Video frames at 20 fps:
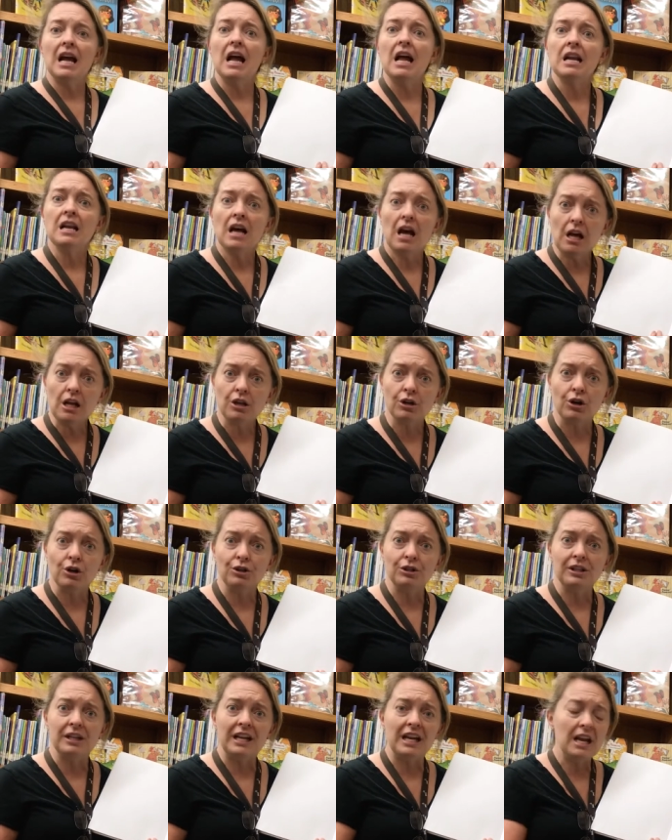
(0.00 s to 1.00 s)
and
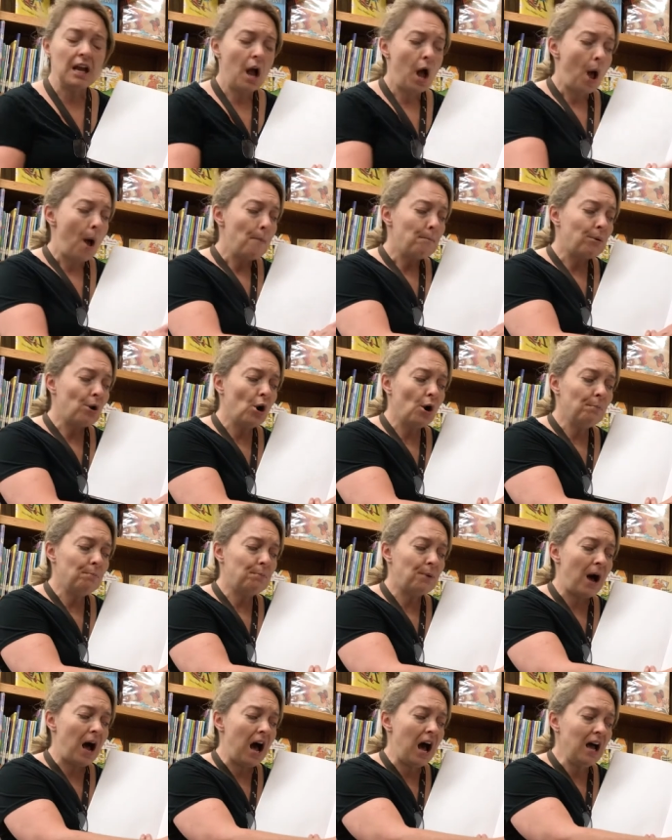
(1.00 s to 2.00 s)
utterly
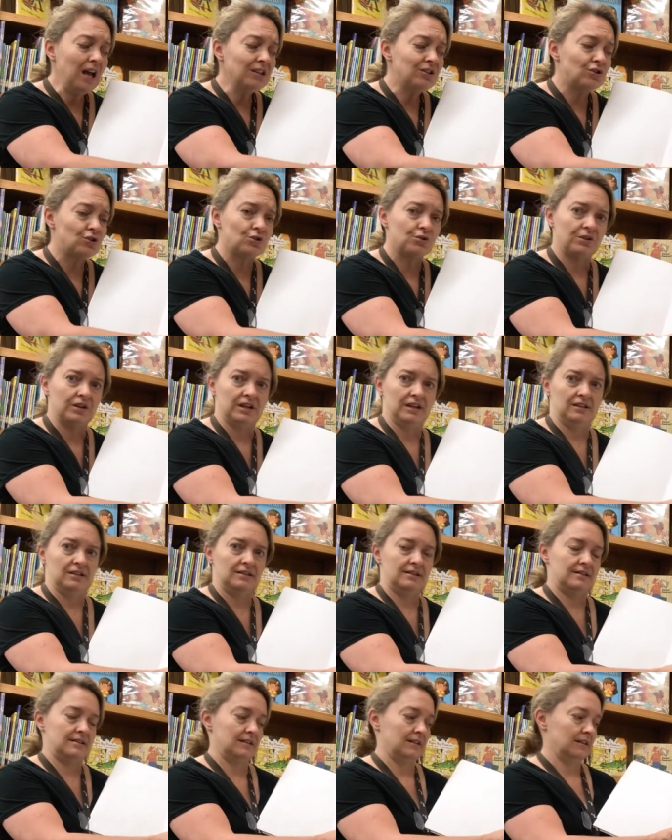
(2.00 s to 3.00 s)

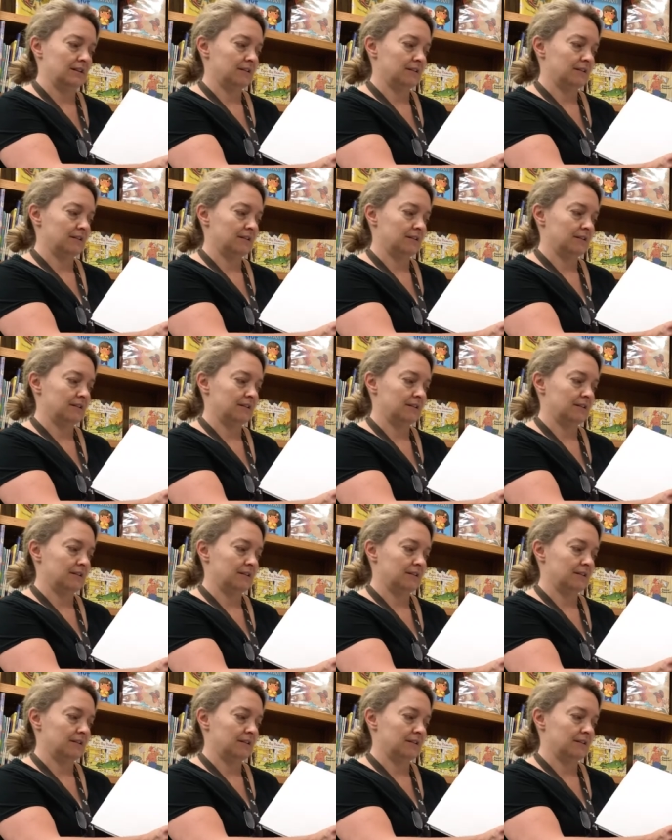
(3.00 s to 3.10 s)
preposterous.